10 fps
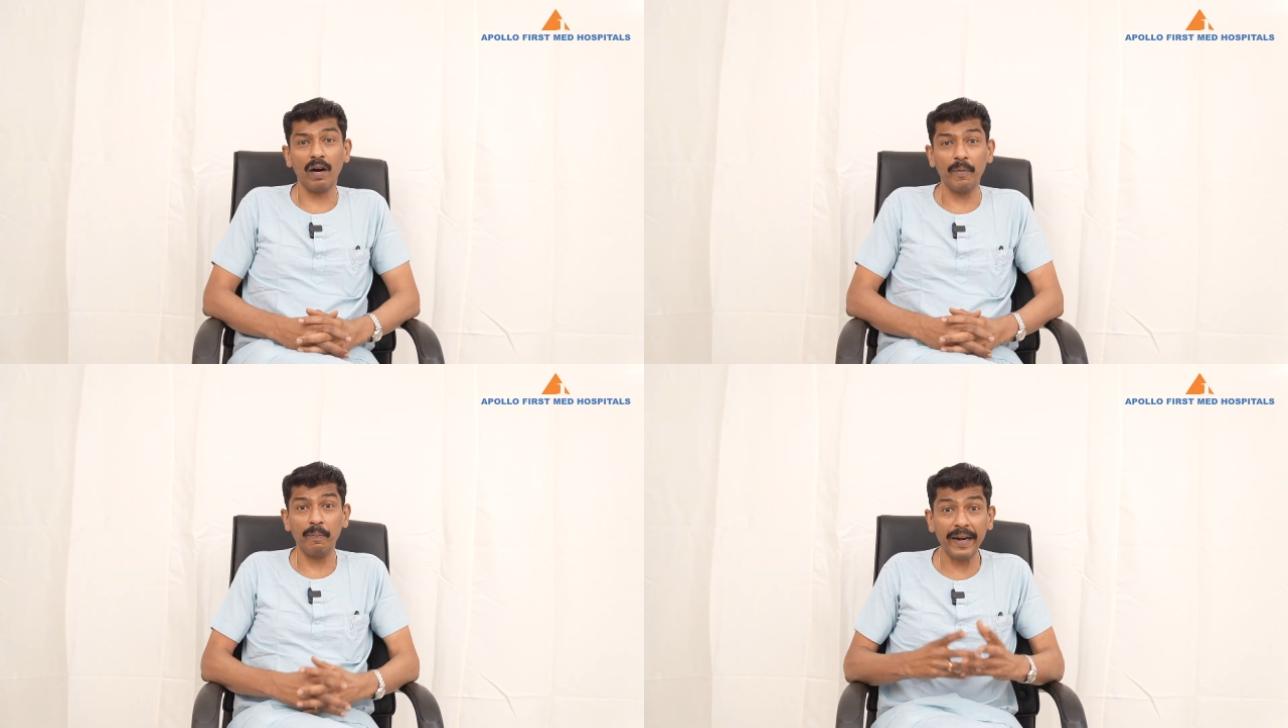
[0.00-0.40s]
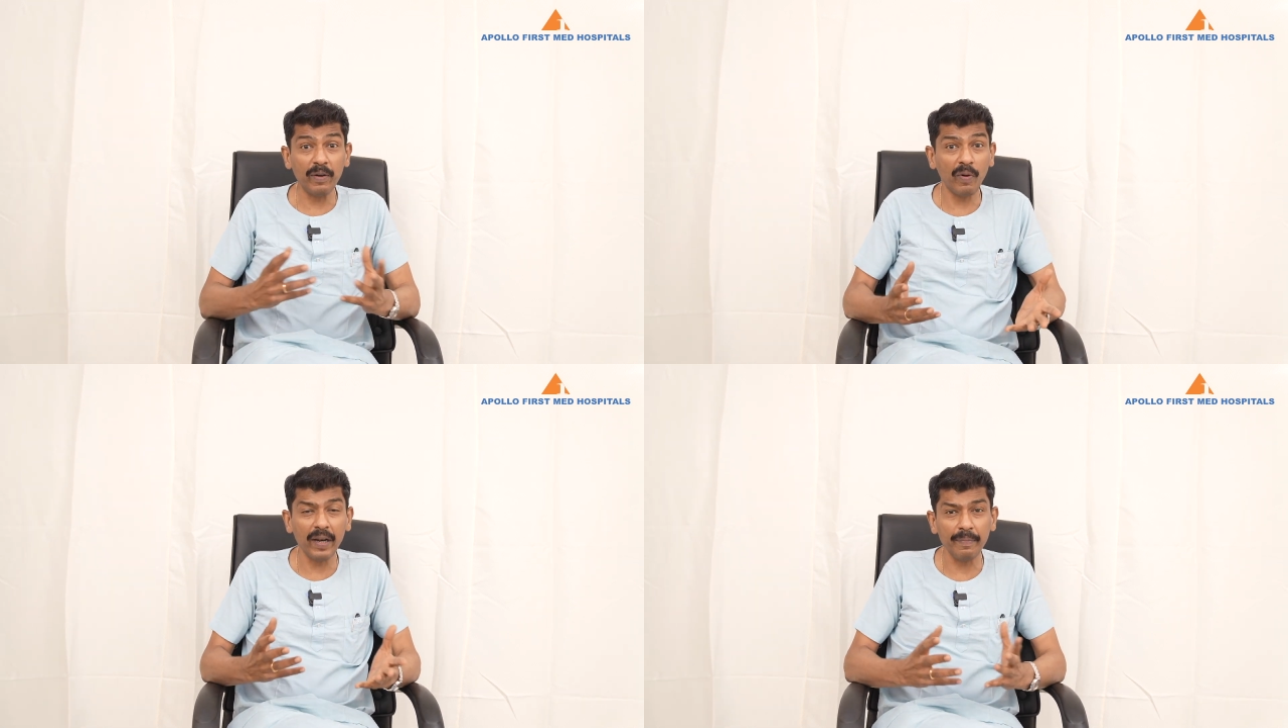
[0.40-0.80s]
blood
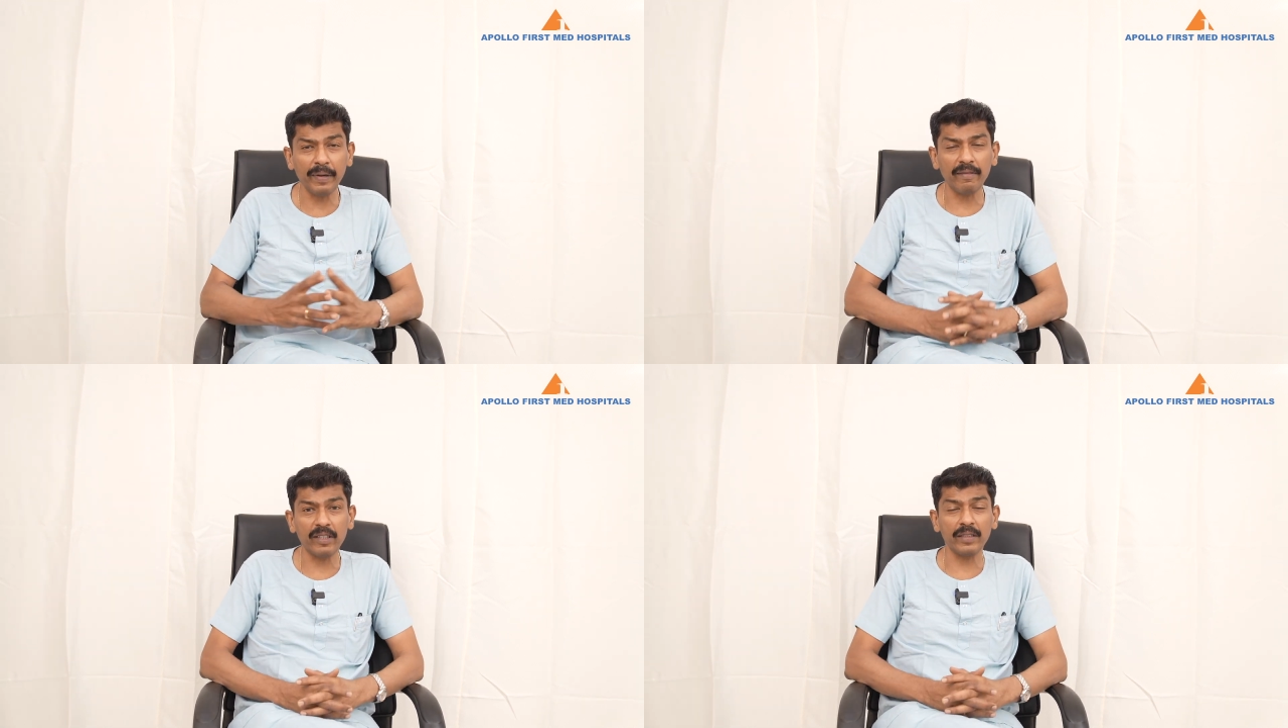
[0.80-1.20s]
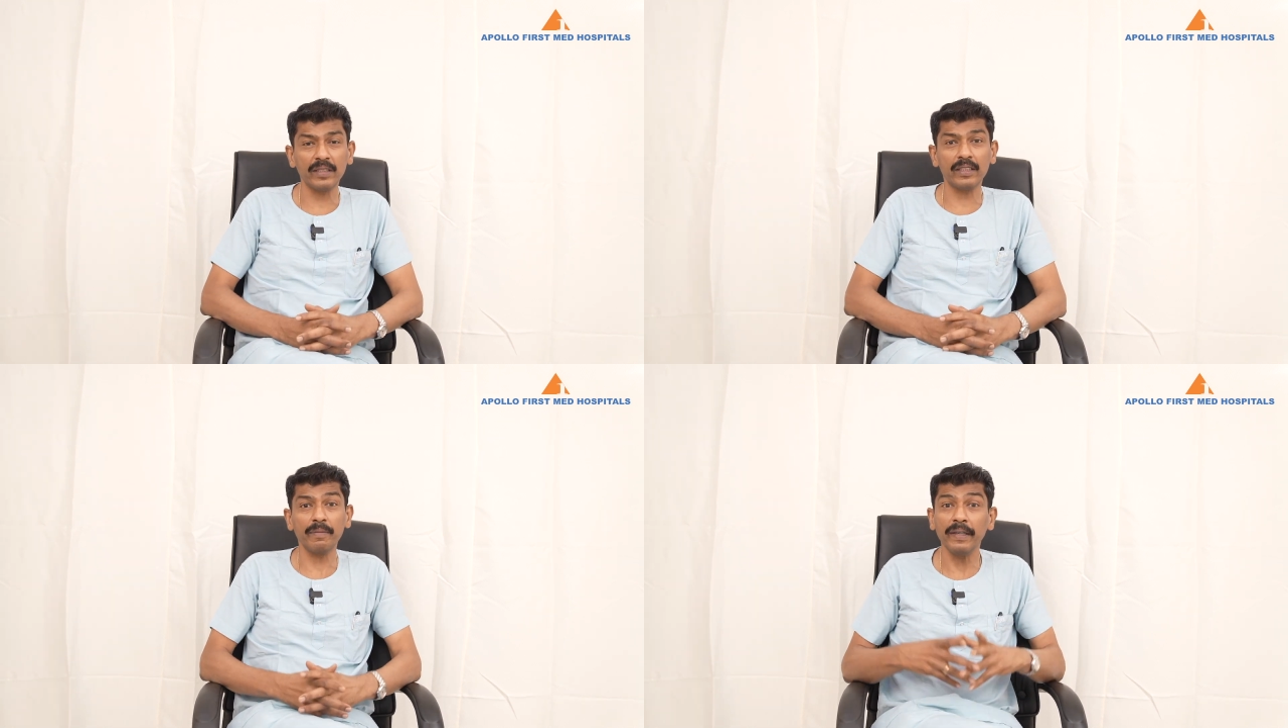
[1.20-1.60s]
volume in our
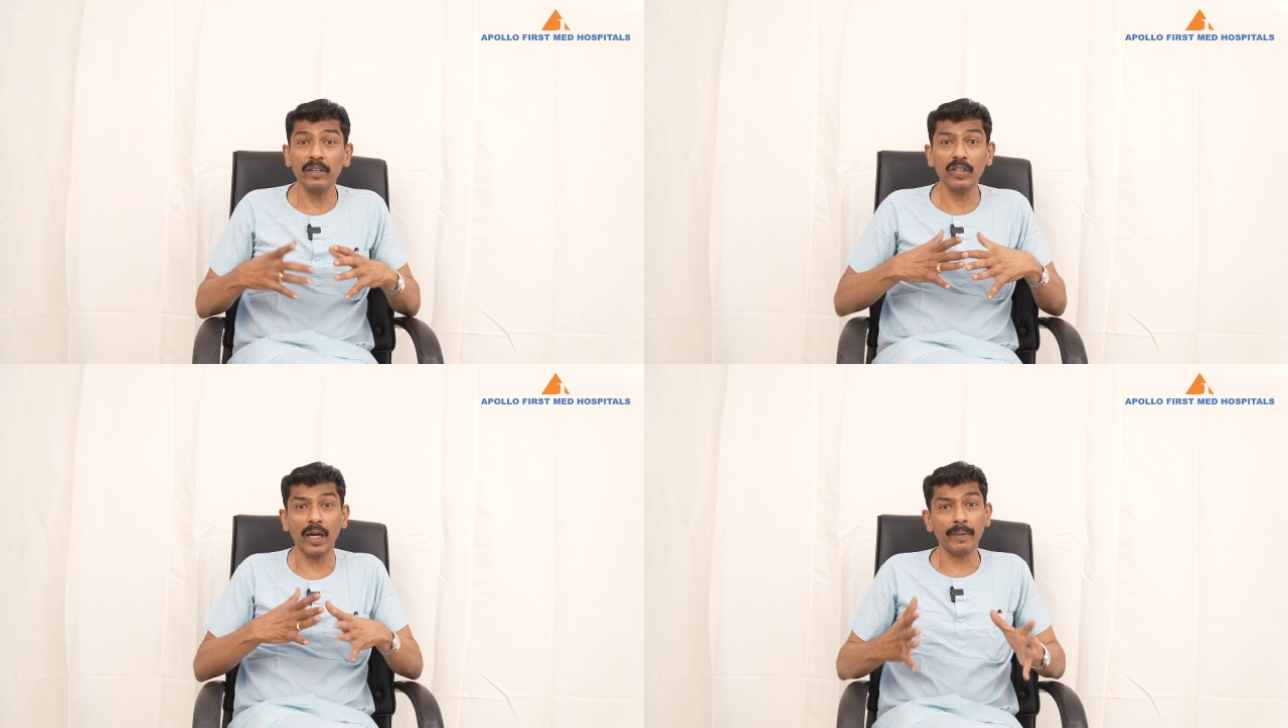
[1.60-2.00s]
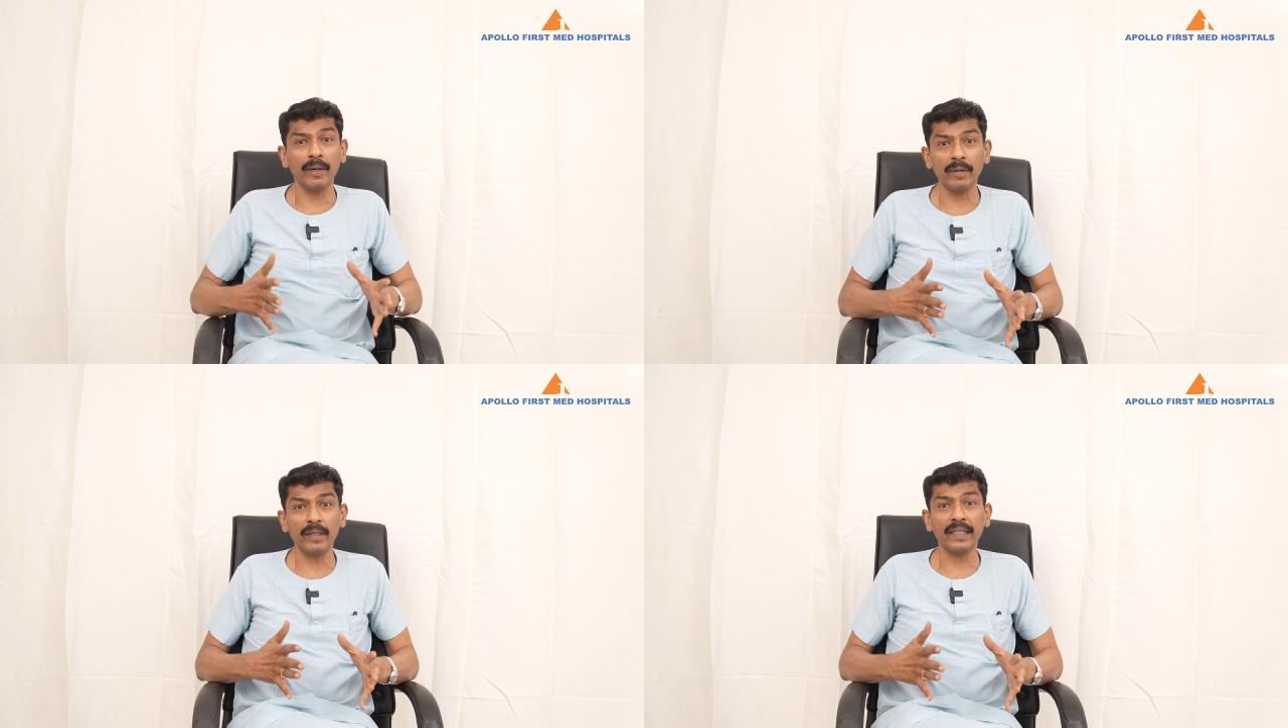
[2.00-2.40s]
system, into the
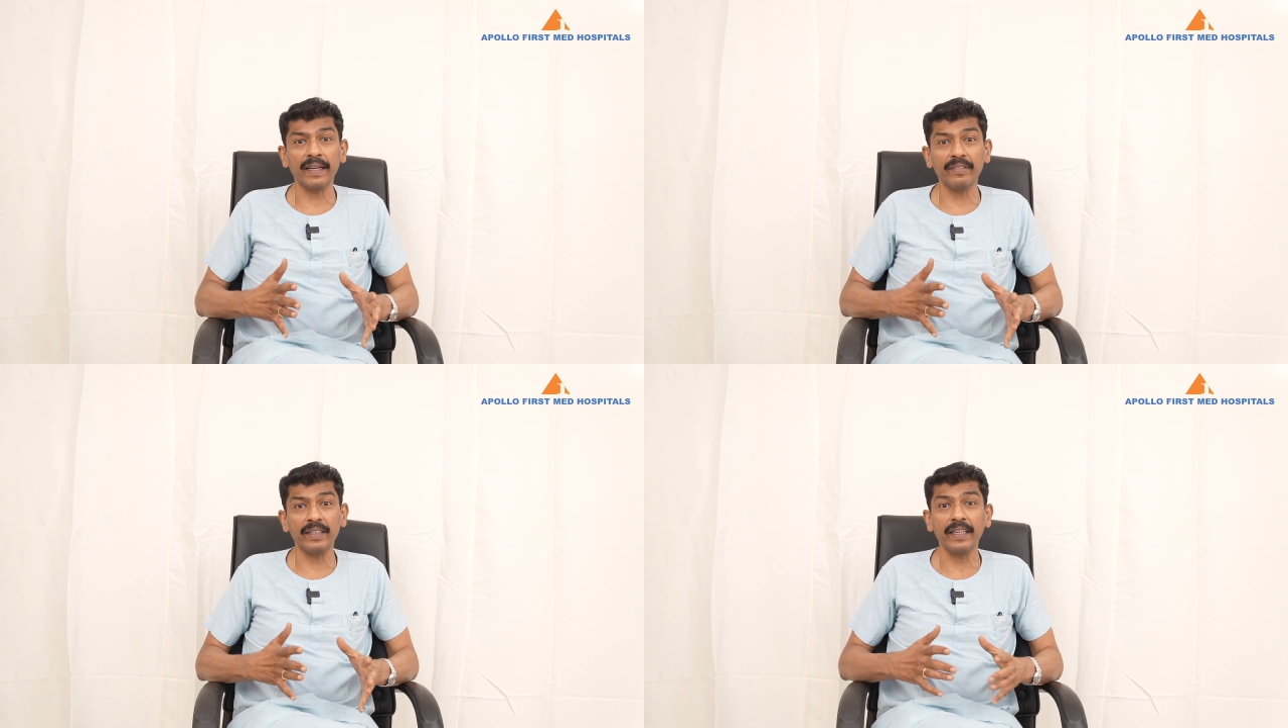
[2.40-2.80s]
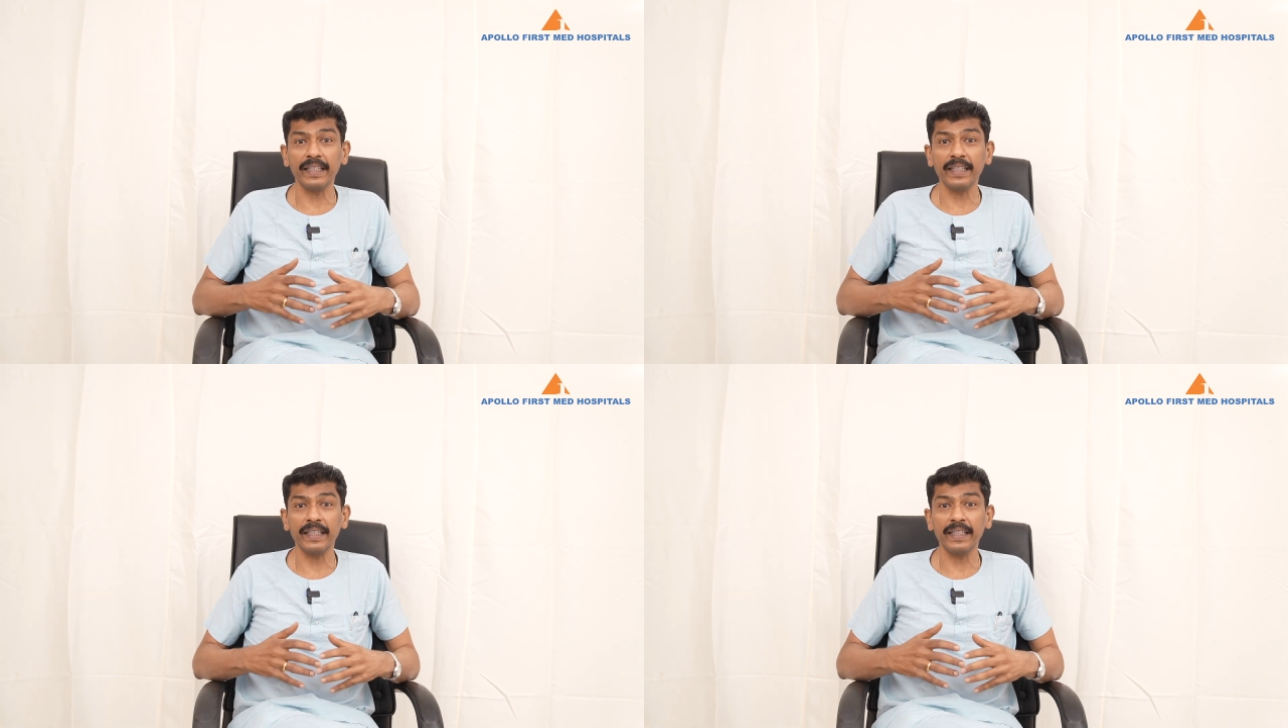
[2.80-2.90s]
abdominal cavity,